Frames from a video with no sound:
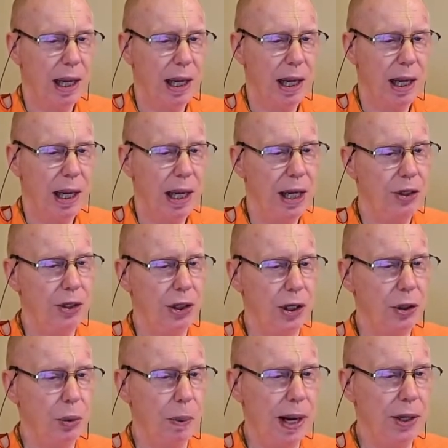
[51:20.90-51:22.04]
It's just
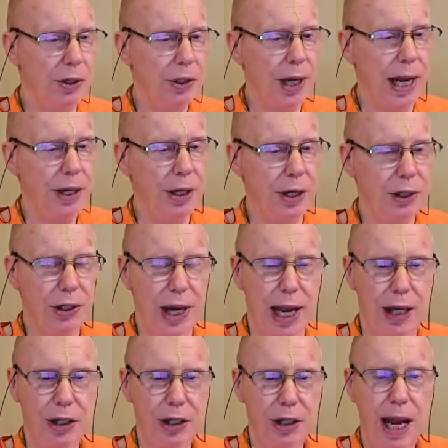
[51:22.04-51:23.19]
one sentence,
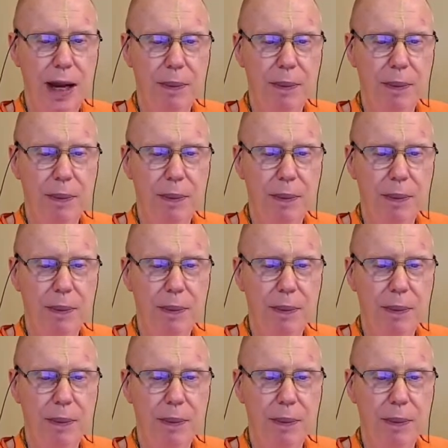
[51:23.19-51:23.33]
actually.